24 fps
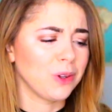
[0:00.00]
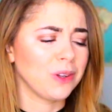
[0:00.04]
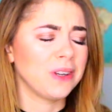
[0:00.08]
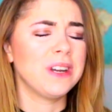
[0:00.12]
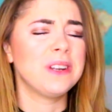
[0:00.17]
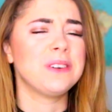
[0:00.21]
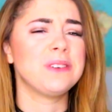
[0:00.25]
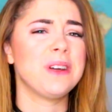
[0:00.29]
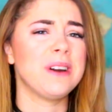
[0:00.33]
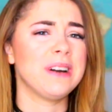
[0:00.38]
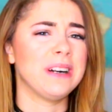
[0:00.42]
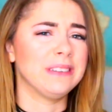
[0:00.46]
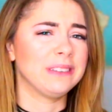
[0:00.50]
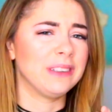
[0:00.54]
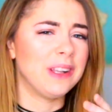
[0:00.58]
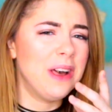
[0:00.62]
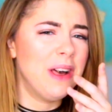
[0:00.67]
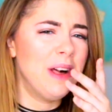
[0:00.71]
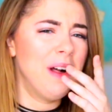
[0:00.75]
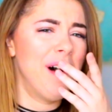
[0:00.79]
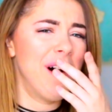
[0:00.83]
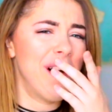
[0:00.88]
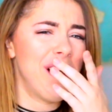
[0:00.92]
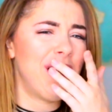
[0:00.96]
get down.
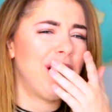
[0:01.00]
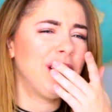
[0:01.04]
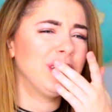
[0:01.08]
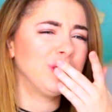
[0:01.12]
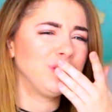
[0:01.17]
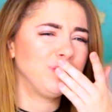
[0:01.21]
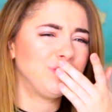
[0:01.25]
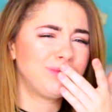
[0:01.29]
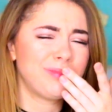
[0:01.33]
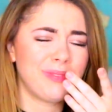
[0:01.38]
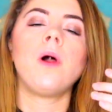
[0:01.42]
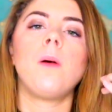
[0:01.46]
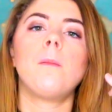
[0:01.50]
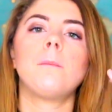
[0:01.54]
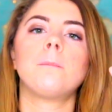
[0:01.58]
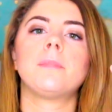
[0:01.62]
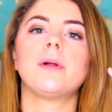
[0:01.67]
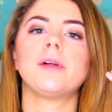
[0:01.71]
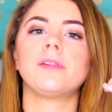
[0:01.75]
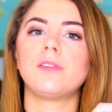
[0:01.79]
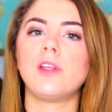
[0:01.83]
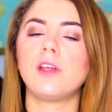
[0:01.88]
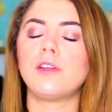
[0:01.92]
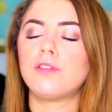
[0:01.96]

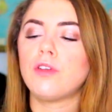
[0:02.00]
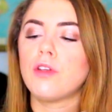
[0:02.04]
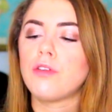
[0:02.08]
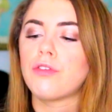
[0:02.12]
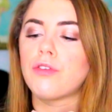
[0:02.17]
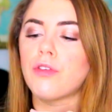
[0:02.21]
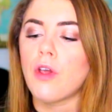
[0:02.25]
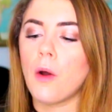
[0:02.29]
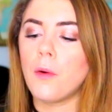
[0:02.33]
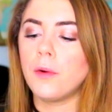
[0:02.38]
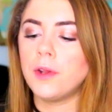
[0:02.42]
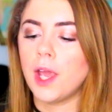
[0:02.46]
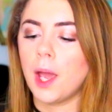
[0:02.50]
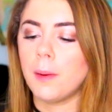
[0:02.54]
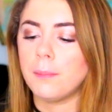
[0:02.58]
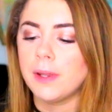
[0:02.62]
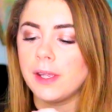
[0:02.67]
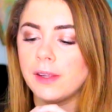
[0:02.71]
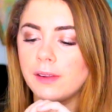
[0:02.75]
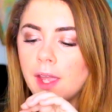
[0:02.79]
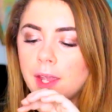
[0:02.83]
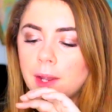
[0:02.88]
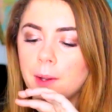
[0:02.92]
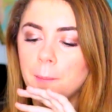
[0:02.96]
But this is so
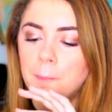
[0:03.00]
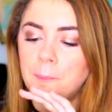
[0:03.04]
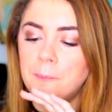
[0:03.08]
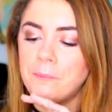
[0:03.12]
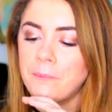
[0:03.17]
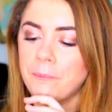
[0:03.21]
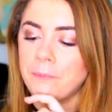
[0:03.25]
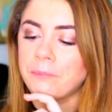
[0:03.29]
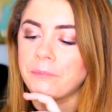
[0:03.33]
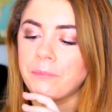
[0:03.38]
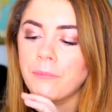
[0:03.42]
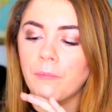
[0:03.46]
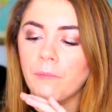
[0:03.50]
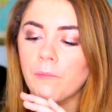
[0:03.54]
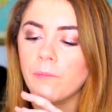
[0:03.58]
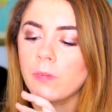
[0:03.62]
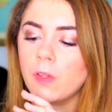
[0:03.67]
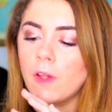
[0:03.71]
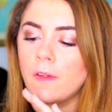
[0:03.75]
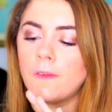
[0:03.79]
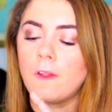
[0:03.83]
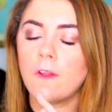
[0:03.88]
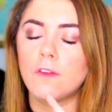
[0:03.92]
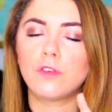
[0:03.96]
yummy, like
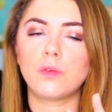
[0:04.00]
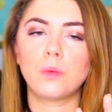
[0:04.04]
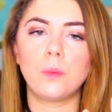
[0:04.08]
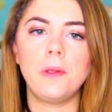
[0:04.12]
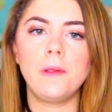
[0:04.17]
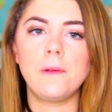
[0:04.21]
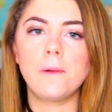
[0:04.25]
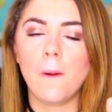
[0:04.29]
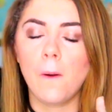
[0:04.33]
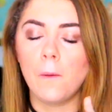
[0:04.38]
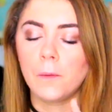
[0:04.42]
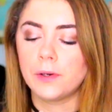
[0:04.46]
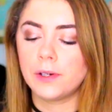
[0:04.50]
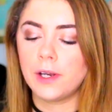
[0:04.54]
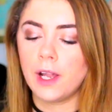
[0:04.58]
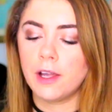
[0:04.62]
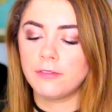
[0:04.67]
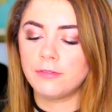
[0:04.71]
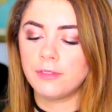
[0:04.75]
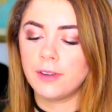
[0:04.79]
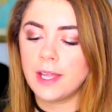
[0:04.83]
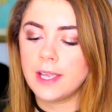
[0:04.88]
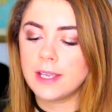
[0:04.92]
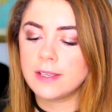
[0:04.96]
The sweet
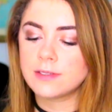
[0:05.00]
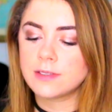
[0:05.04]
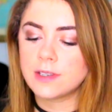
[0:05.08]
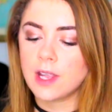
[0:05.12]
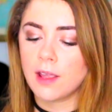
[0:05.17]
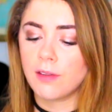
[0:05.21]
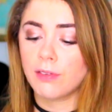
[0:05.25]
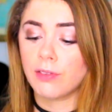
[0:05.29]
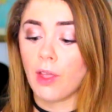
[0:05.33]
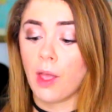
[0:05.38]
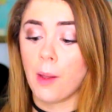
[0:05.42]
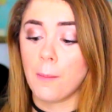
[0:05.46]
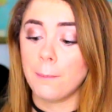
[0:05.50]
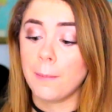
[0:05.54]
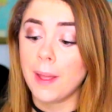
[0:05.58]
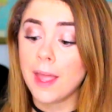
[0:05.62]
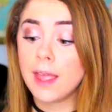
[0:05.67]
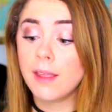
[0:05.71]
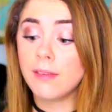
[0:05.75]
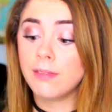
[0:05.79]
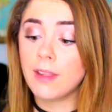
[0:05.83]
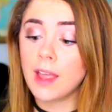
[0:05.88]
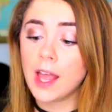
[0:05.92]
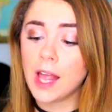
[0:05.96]
coconut flakes taste
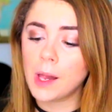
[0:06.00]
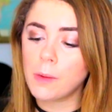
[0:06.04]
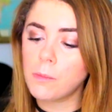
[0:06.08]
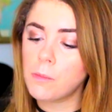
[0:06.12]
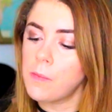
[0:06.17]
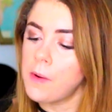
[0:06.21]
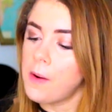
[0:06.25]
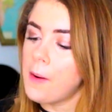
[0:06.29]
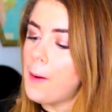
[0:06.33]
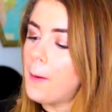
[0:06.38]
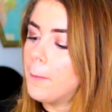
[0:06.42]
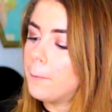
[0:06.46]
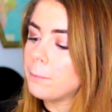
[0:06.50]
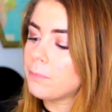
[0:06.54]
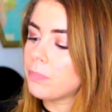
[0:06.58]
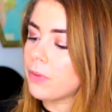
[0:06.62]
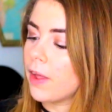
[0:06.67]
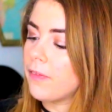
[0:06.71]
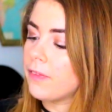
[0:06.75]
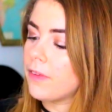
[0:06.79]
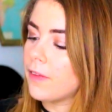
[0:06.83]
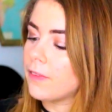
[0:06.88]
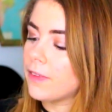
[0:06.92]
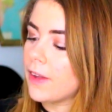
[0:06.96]
amazing.
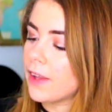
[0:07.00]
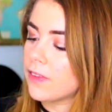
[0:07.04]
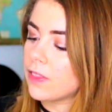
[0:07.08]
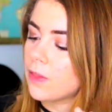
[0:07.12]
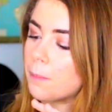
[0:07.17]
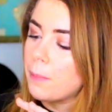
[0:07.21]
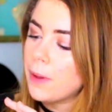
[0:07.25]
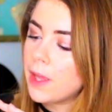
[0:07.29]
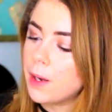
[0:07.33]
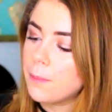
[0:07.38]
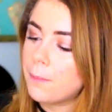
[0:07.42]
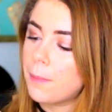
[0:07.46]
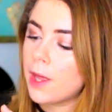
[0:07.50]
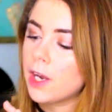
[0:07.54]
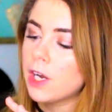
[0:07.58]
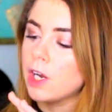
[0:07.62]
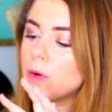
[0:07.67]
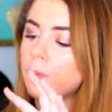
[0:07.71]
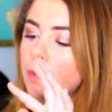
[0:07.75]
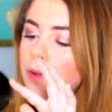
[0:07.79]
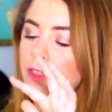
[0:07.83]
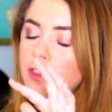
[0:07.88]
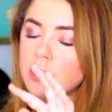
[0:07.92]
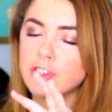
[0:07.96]
And then like the peanut
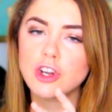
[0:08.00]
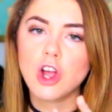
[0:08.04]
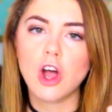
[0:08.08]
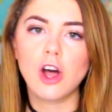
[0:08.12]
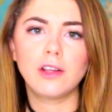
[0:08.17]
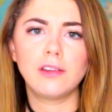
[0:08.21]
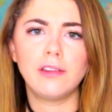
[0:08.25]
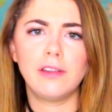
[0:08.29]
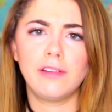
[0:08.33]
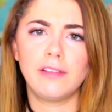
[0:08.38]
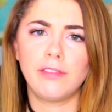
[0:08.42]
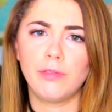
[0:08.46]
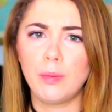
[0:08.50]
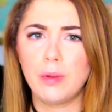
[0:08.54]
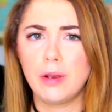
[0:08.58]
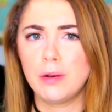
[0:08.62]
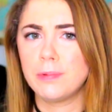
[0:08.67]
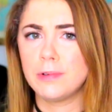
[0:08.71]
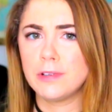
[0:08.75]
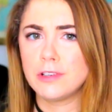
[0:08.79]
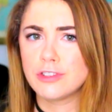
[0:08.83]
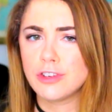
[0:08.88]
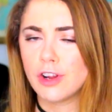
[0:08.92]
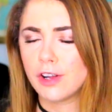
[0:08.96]
butter with the chocolate,
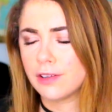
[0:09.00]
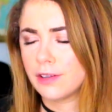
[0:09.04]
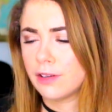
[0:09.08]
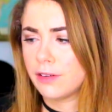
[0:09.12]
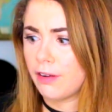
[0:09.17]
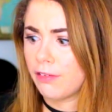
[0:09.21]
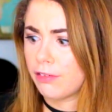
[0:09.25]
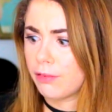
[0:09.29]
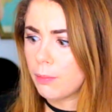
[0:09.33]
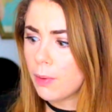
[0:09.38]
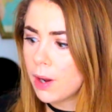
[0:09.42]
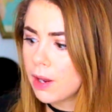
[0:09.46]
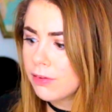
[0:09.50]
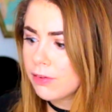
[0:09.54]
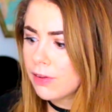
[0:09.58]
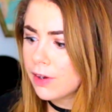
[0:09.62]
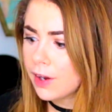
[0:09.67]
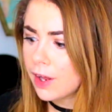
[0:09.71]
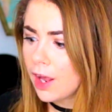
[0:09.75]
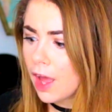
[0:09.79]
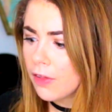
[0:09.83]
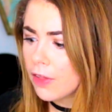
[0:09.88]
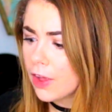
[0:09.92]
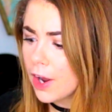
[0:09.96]
peanut butter and chocolate taste amazing
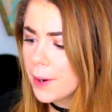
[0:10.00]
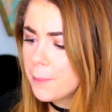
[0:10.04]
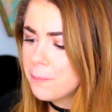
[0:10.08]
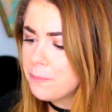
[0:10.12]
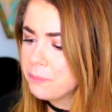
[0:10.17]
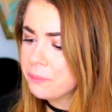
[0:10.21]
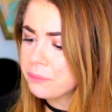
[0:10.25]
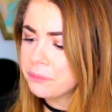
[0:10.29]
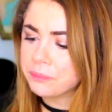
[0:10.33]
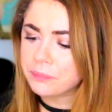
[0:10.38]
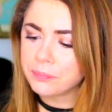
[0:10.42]
together.